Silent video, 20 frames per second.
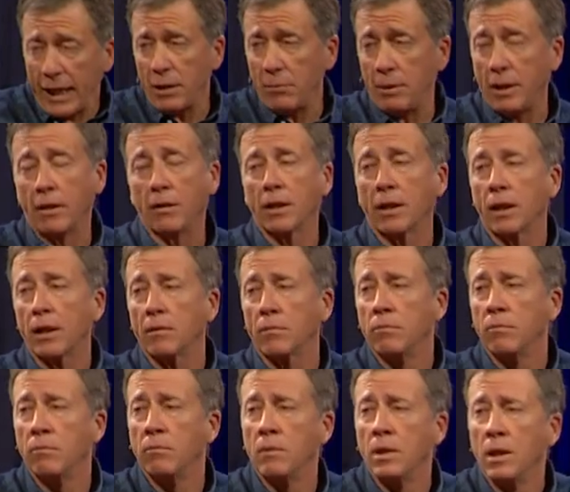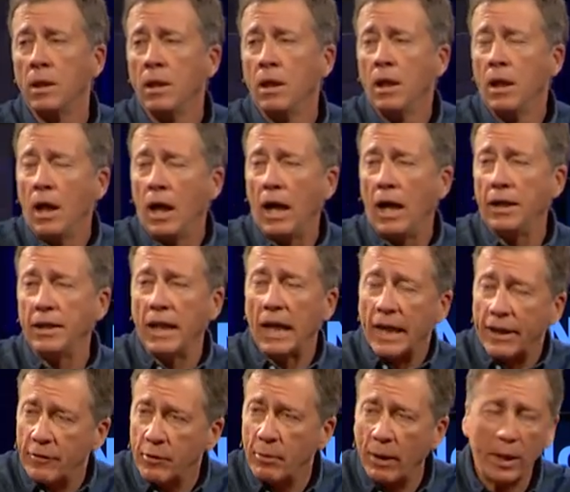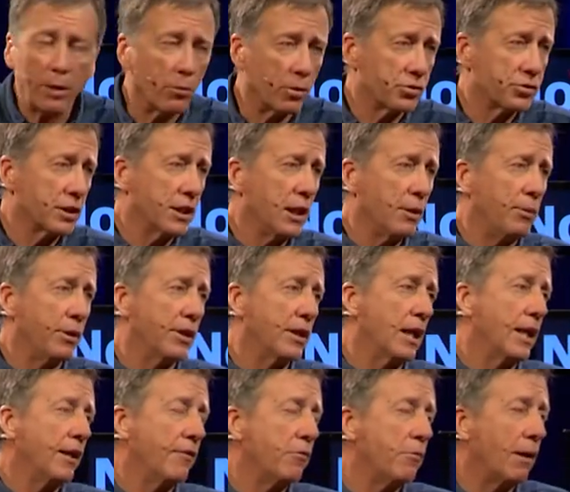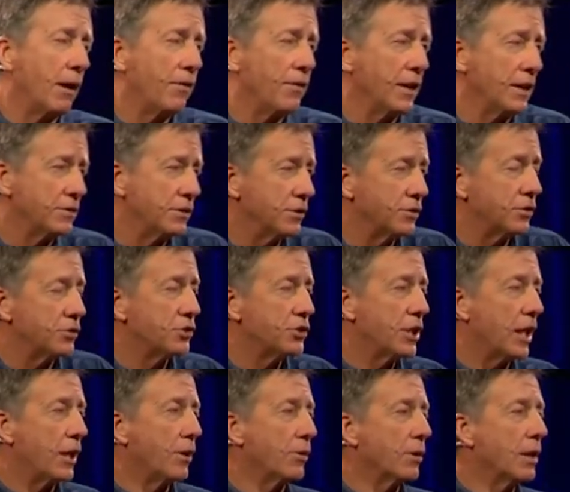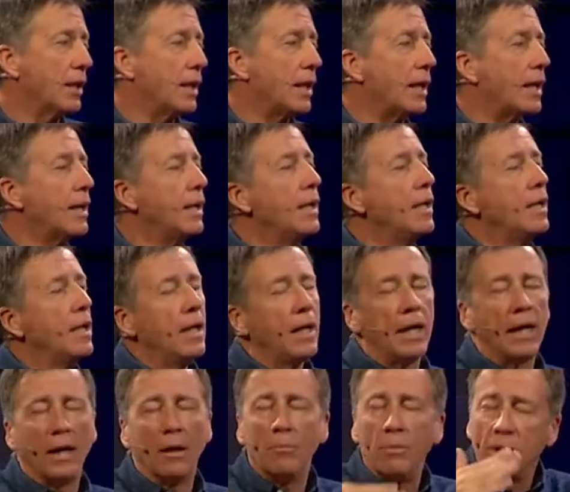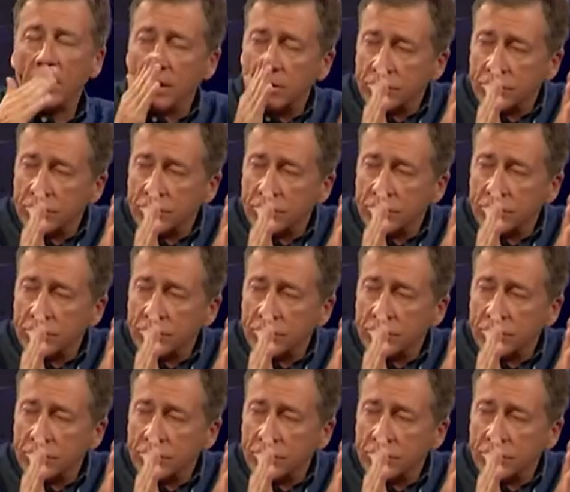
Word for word: America. Uh, not everybody wants to come here. Not everybody thinks this is Shangri La. Uh, but there are